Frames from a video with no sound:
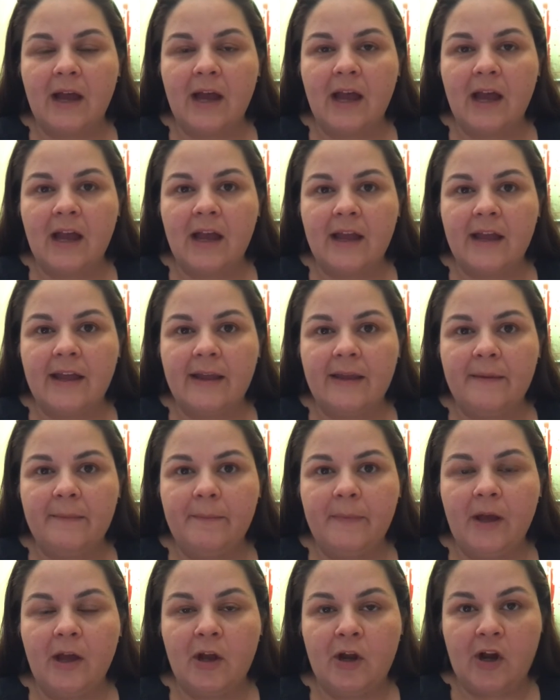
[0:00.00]

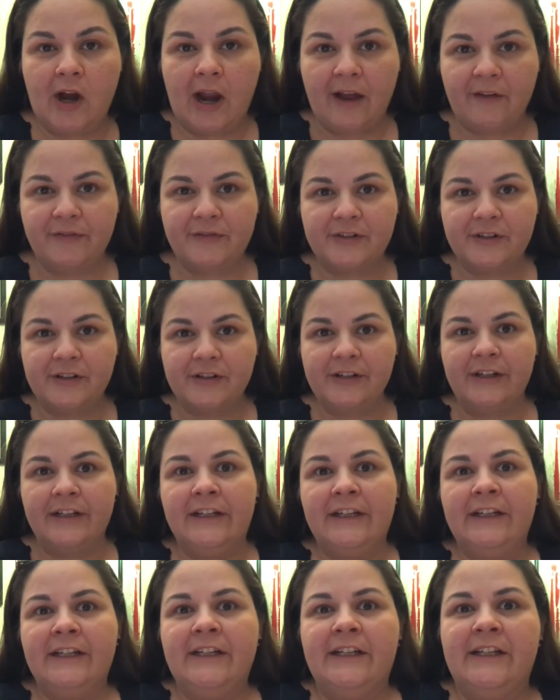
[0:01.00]
I'm a crafter.
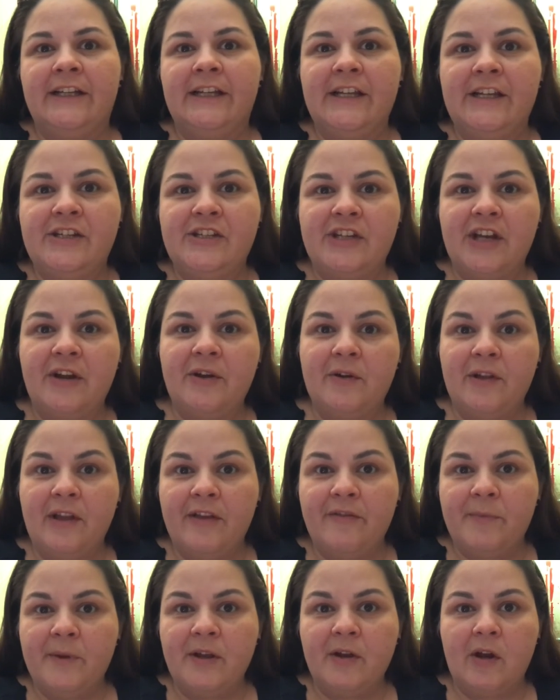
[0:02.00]
In general,
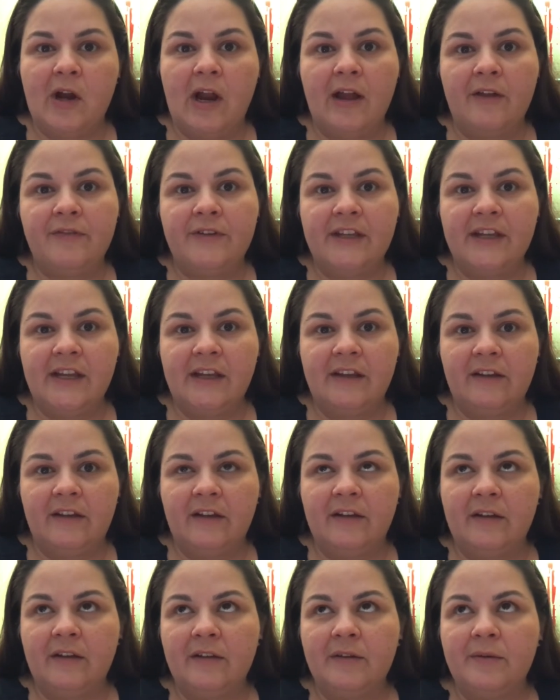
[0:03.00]
I've been crafting
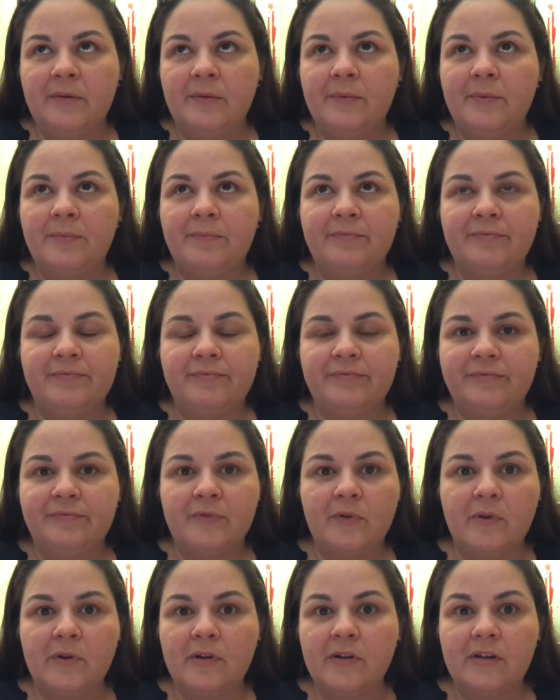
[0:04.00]

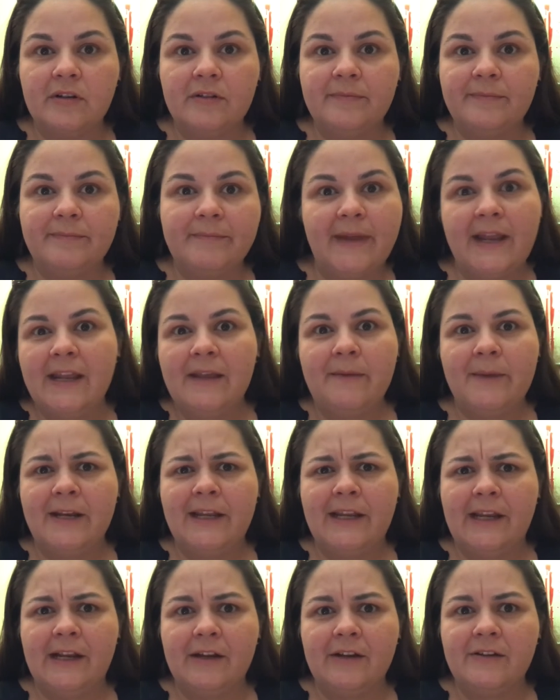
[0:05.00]
for many, many
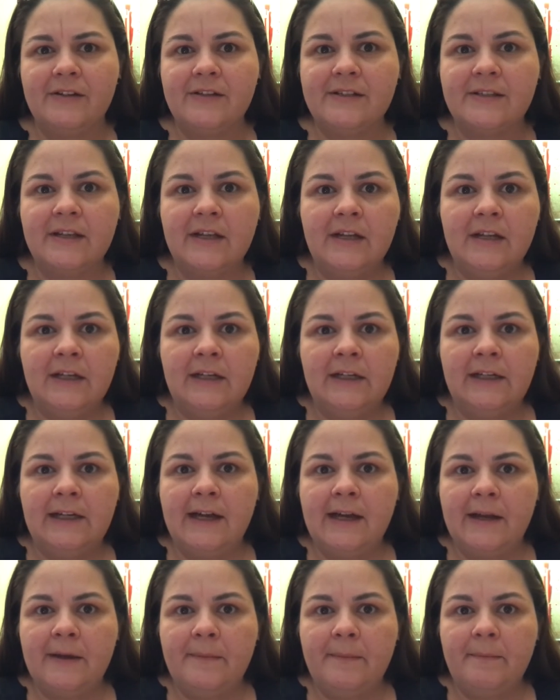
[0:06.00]
years.
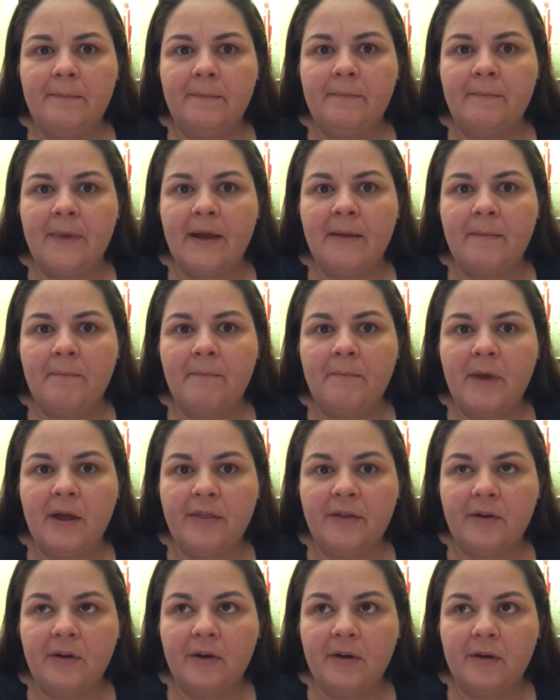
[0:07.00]
My
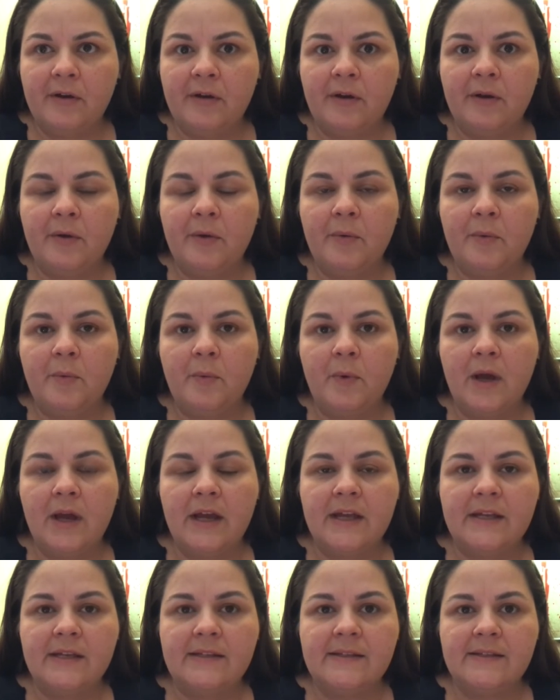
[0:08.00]
mother
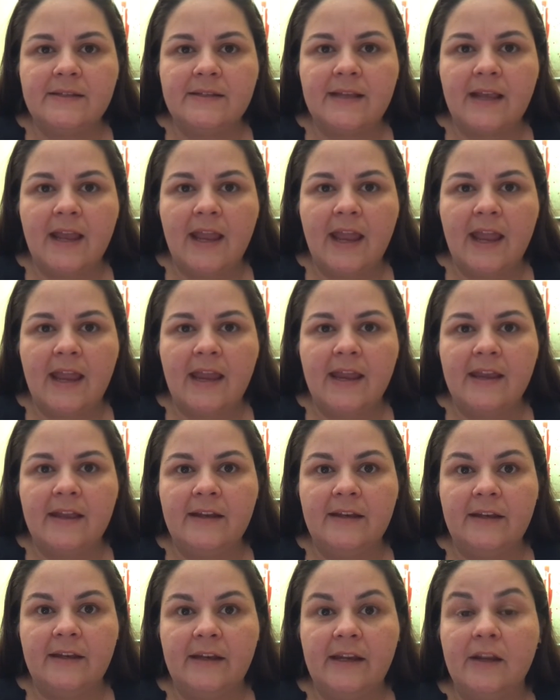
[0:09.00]
was a
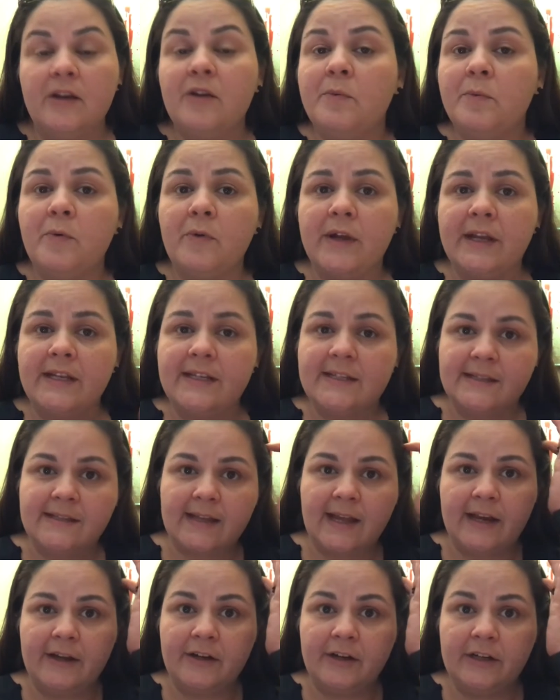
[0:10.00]
needlepoint
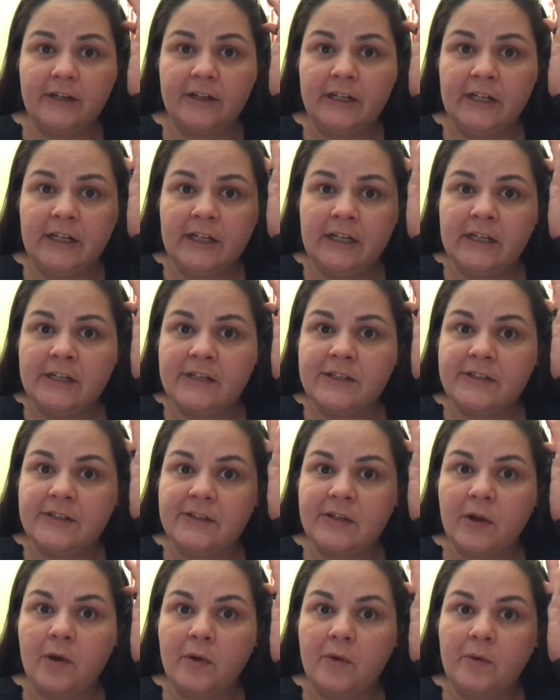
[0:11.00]
designer,
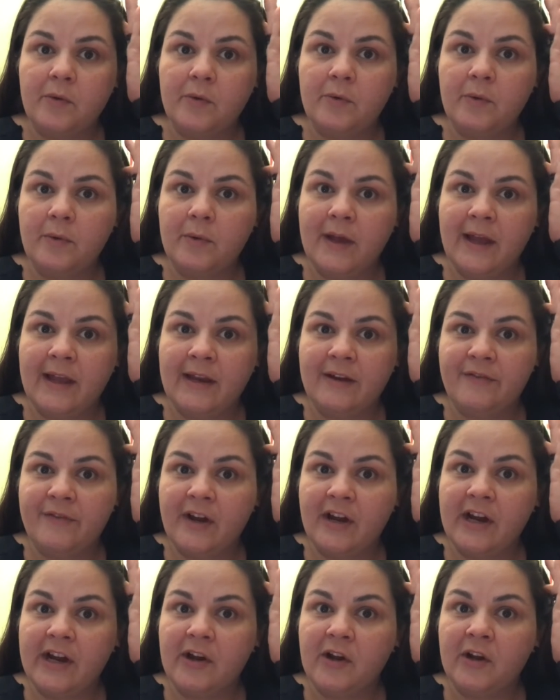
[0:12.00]
so at a
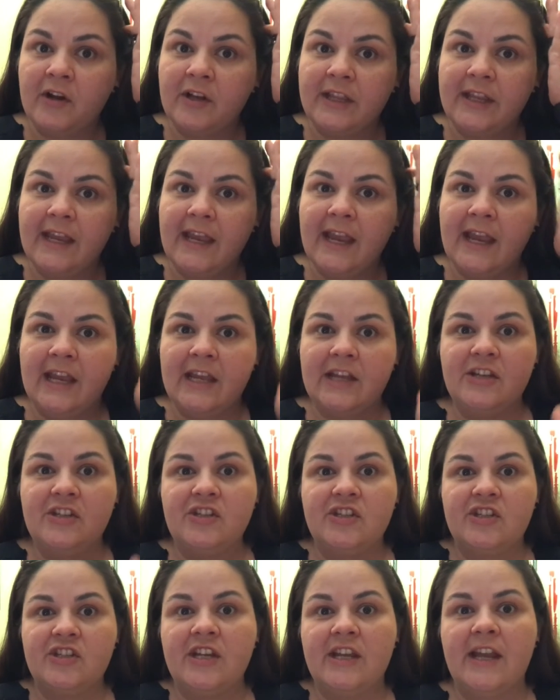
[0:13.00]
very early age,
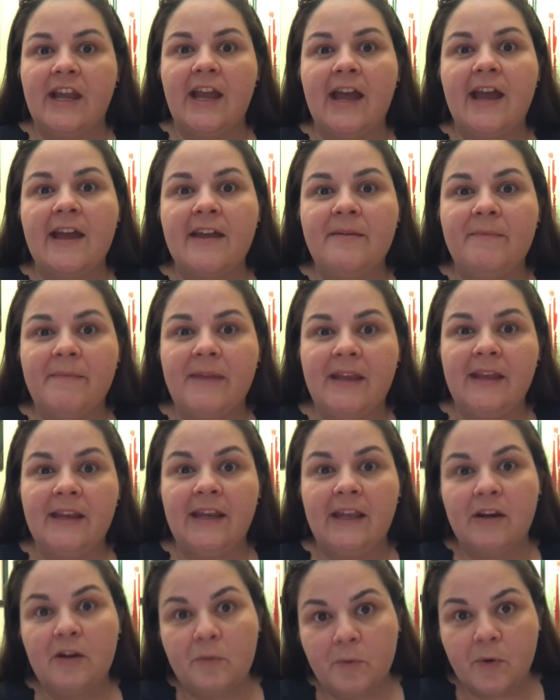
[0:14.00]
she had me
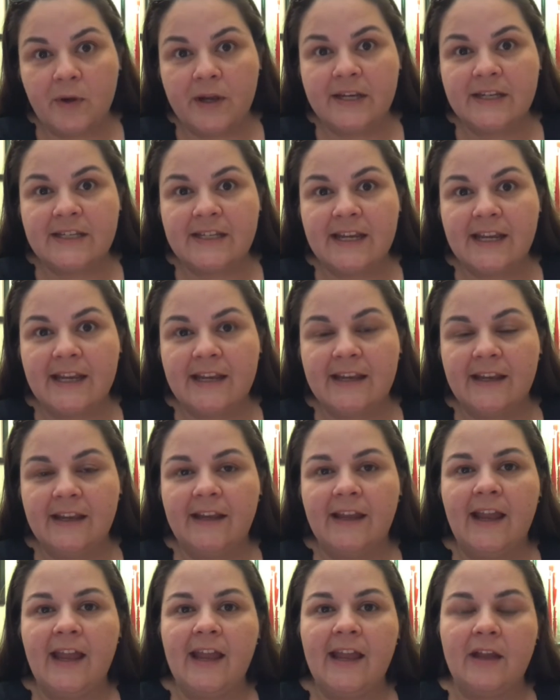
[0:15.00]

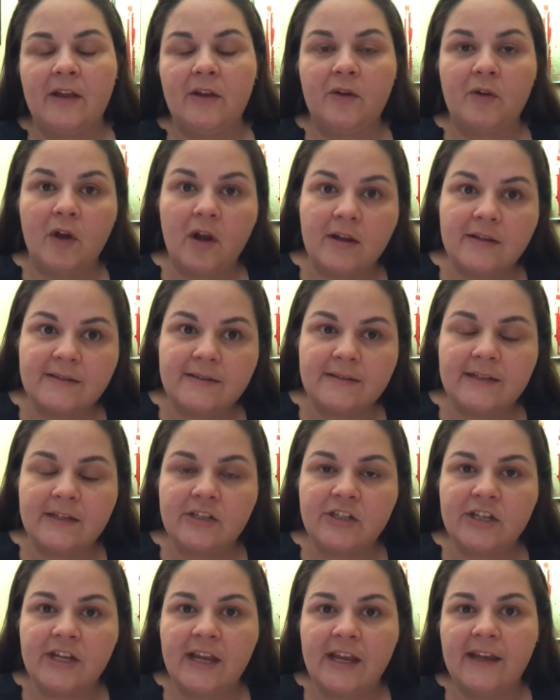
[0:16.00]
needlepointing and
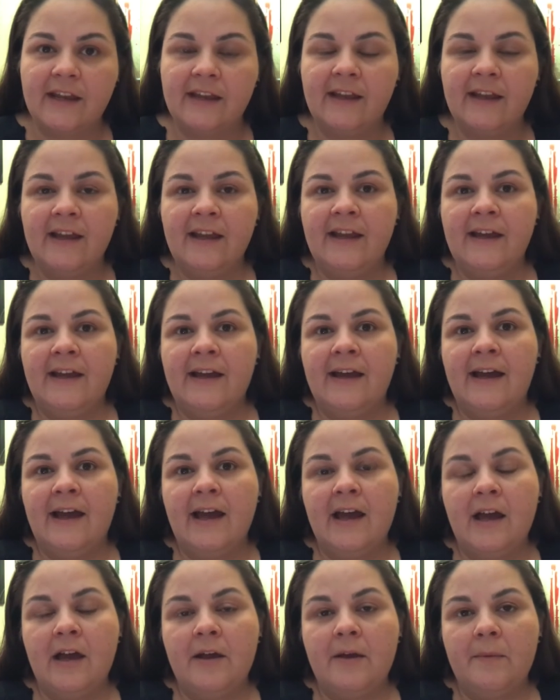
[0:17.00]
cross-stitching.
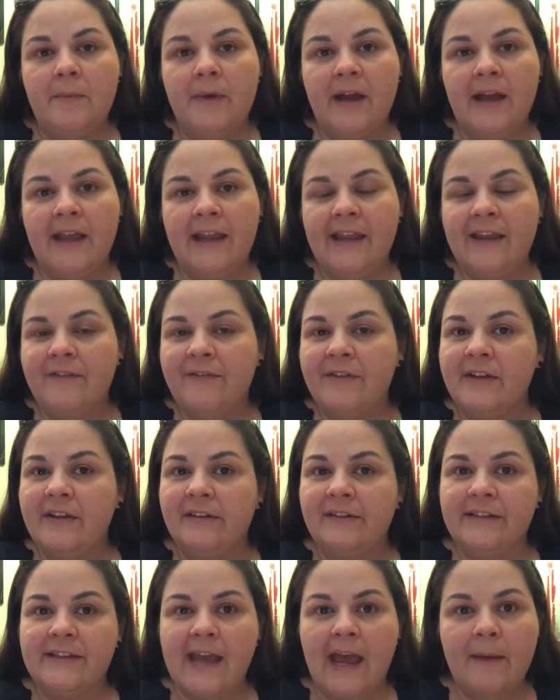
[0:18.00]
I
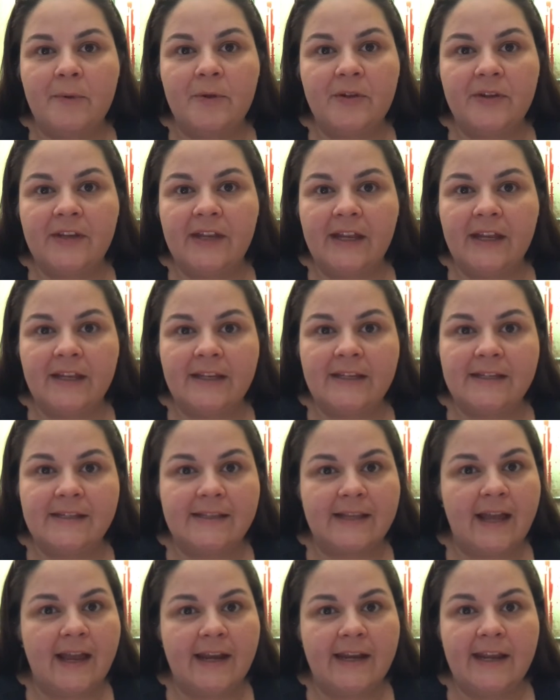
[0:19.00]
even dabbled in
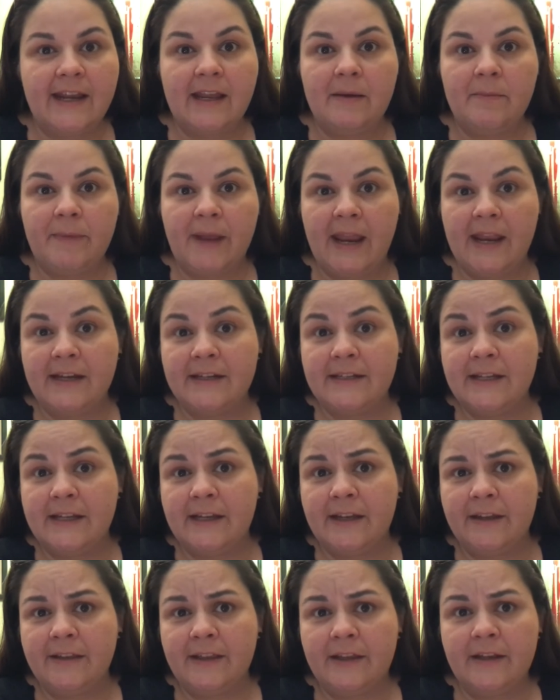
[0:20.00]
designing and
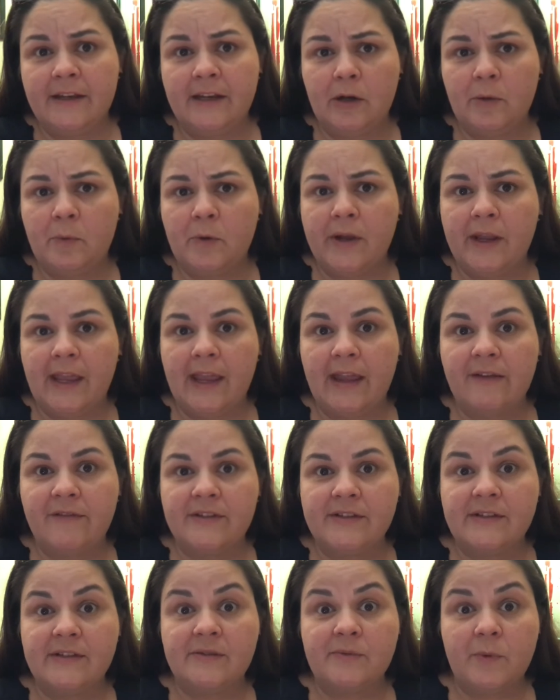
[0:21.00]
painting the needlepoint
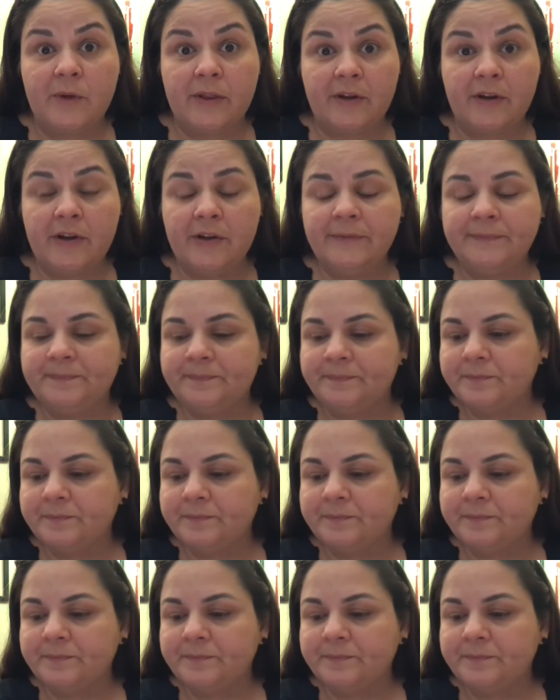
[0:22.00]
canvases with her.